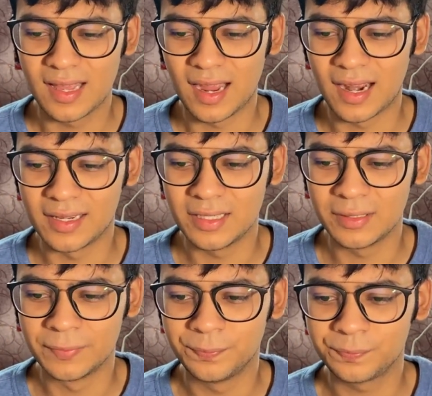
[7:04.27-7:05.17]

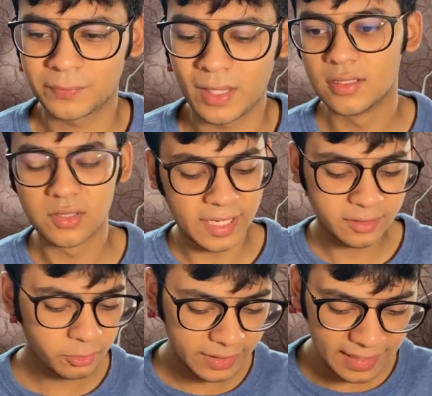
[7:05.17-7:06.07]
And so,
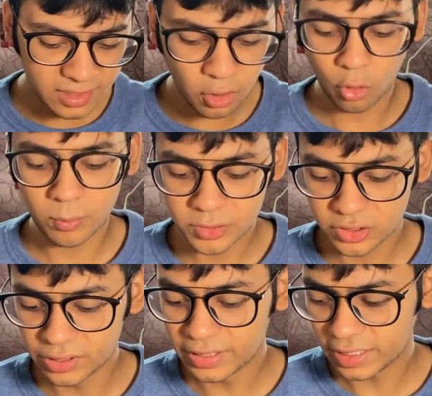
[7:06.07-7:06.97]
like, to get the
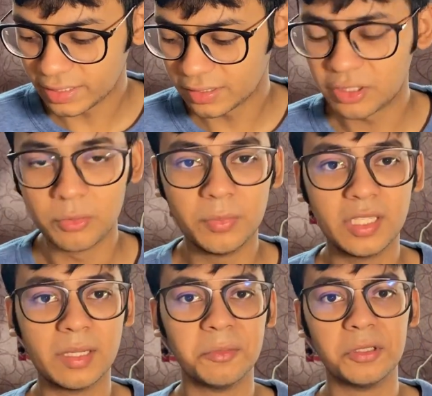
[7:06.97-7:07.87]
opportunity to
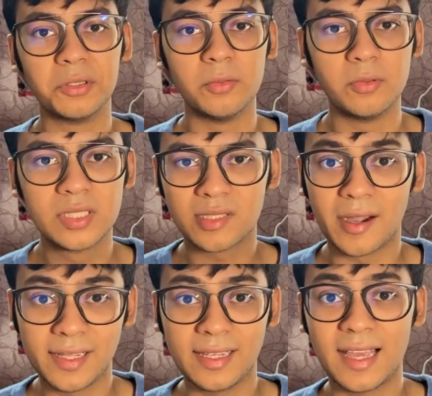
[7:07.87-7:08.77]
be able to
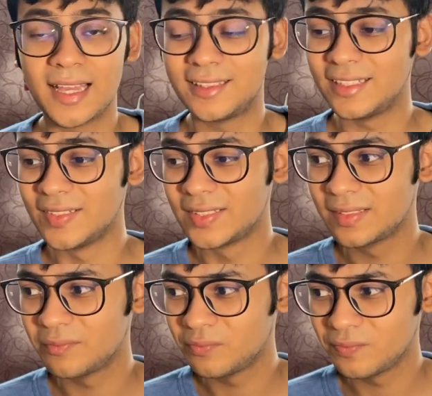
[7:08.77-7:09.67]
study at these